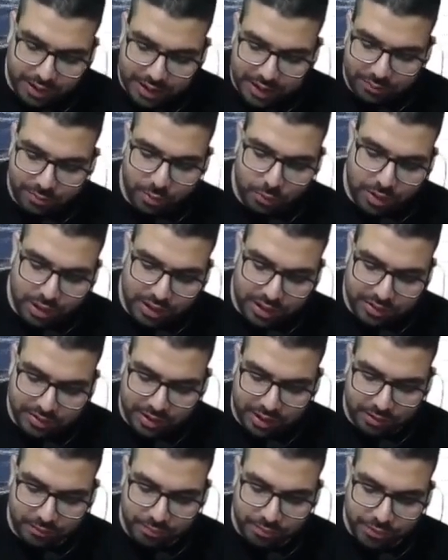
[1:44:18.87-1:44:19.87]
everyone listen,
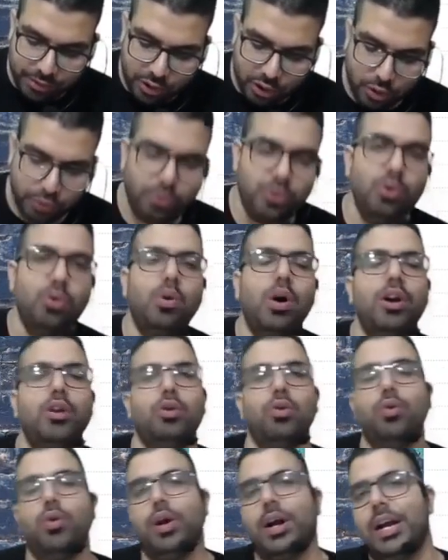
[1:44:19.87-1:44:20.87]
if you want to
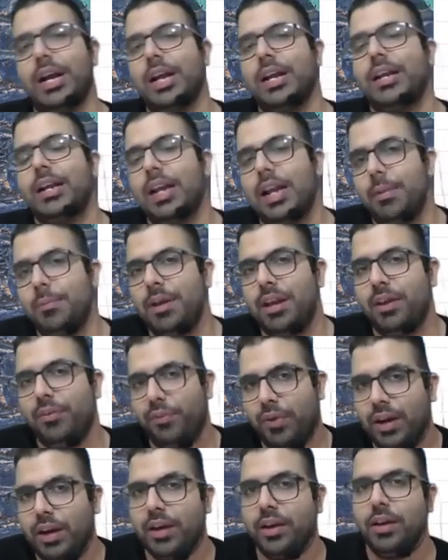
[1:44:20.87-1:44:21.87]
go ahead and claim a
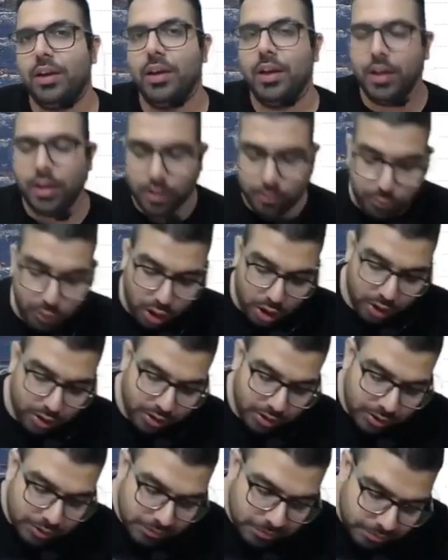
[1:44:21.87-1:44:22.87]
refund for
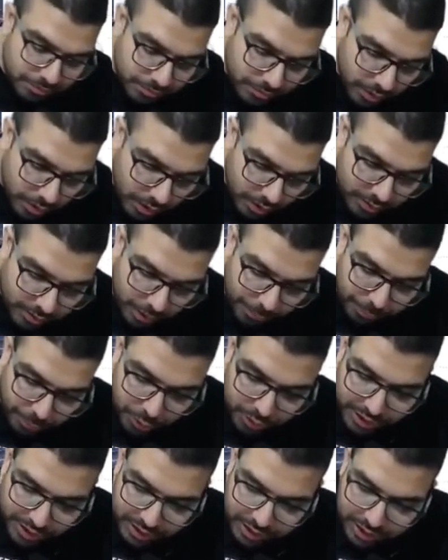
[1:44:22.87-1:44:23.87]

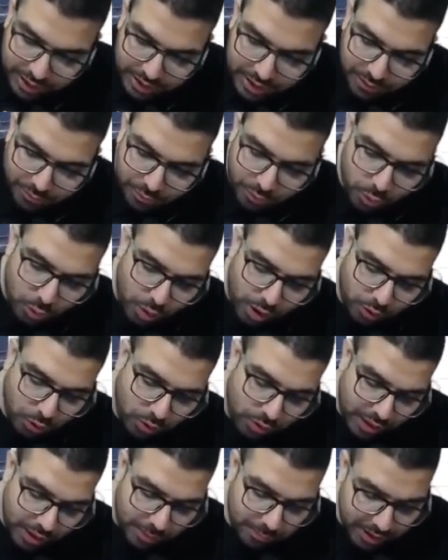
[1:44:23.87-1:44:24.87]
Supposingly, if you want to
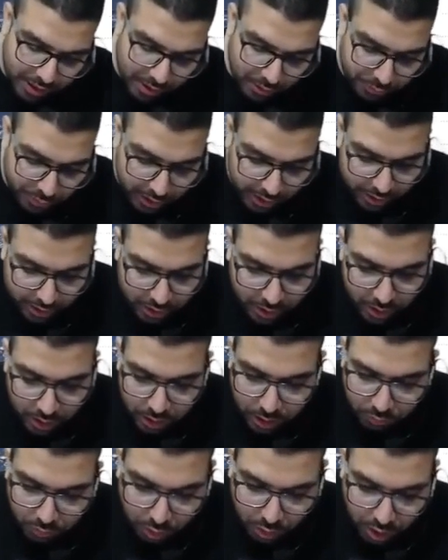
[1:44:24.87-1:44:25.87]
claim a refund
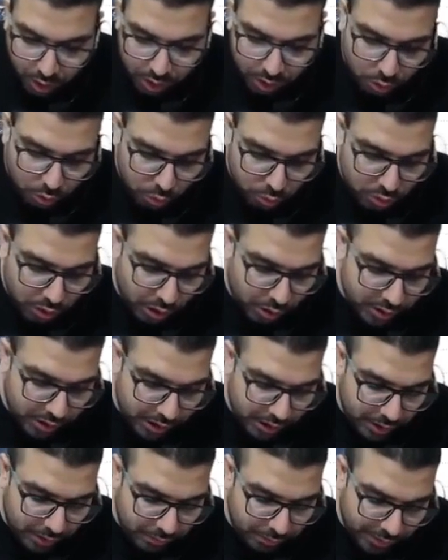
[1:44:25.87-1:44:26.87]
for
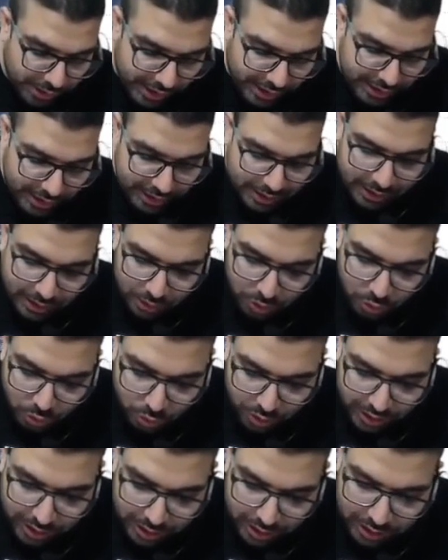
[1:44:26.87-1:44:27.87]
2019,
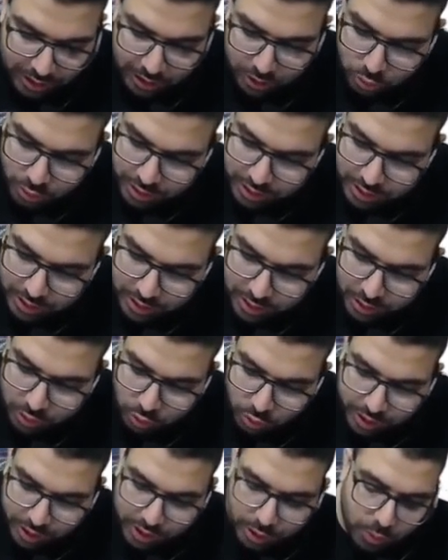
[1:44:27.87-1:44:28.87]
20, 20,
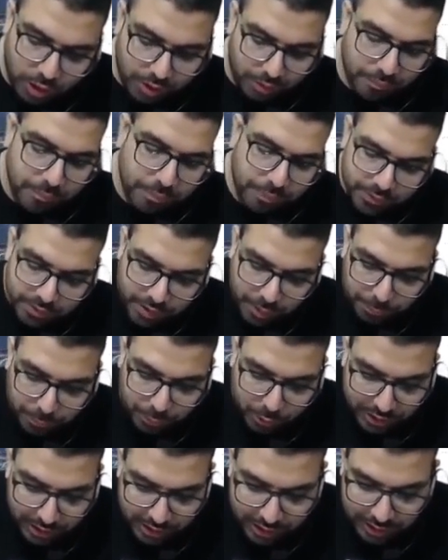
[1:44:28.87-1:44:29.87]
21,
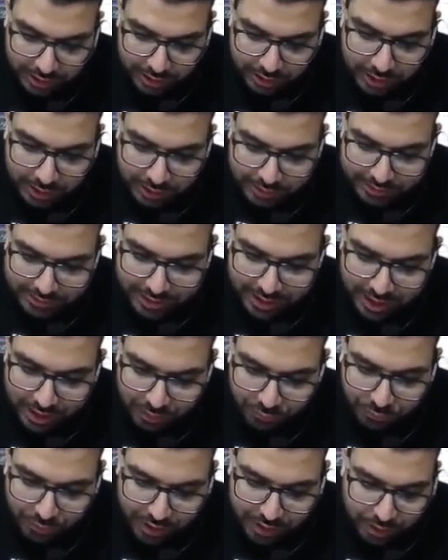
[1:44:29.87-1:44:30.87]
supposingly Jan,
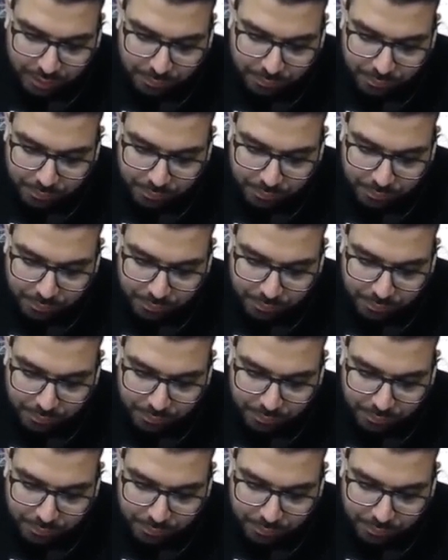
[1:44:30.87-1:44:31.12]
Feb,